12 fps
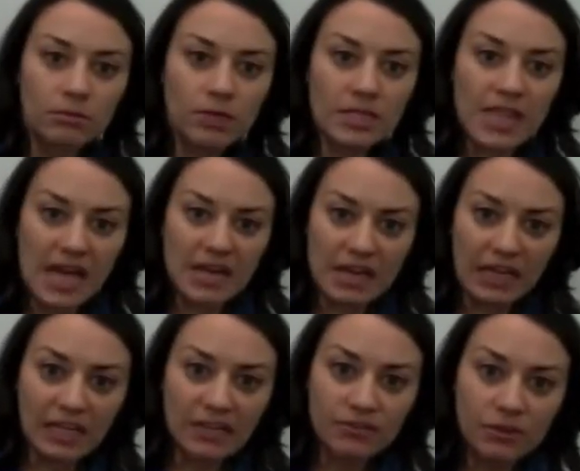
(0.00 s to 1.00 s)
Is that a
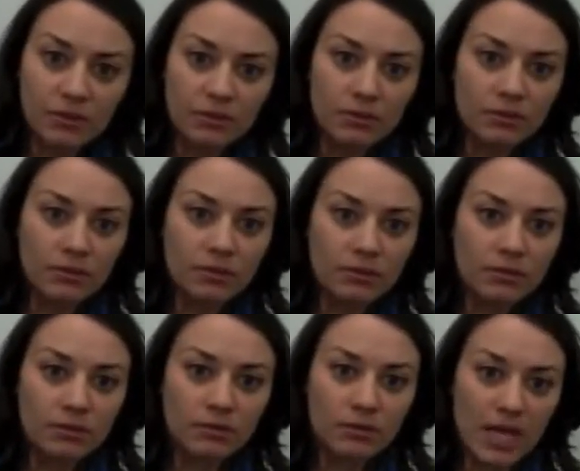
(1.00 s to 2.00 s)
negative?
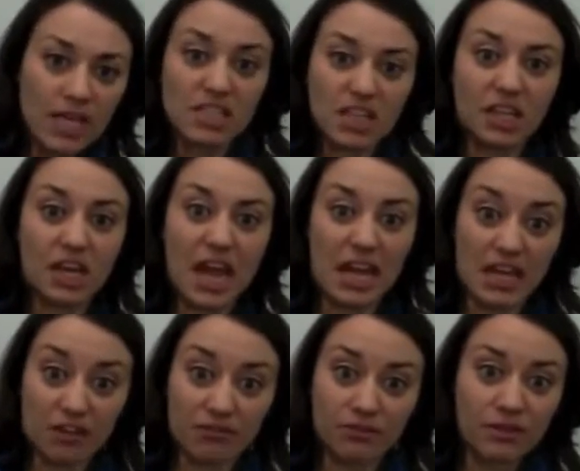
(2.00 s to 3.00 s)
Is it a
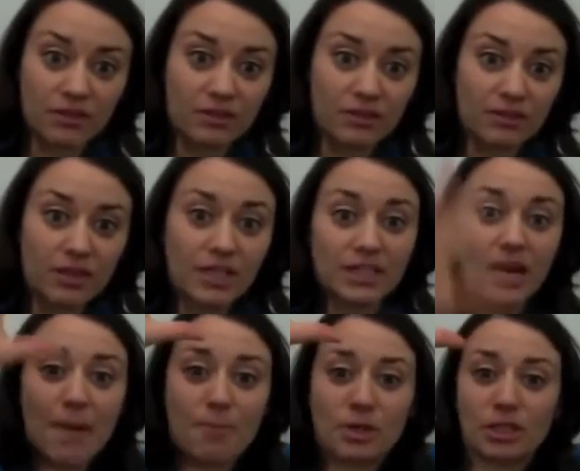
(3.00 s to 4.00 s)
negative?
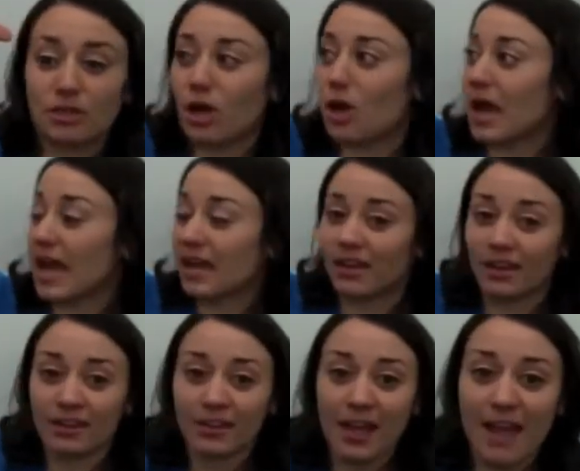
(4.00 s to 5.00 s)
Drop what you're
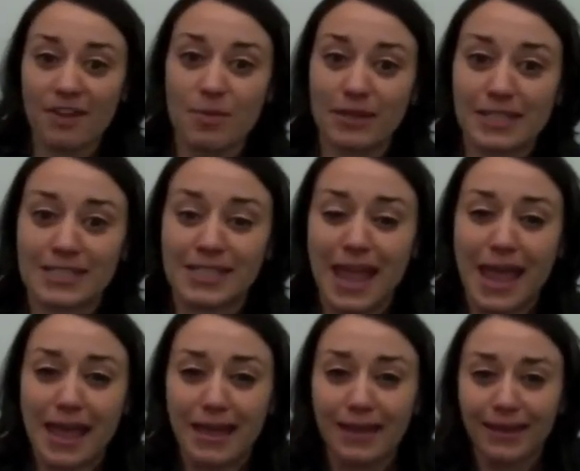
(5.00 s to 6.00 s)
doing! Everybody
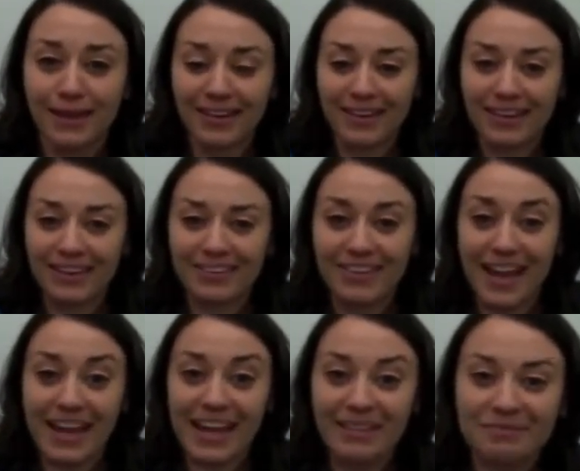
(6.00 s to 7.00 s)
sing!
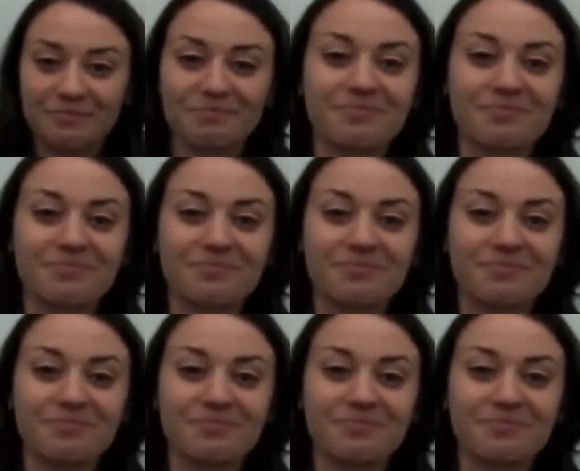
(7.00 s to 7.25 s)
Ready?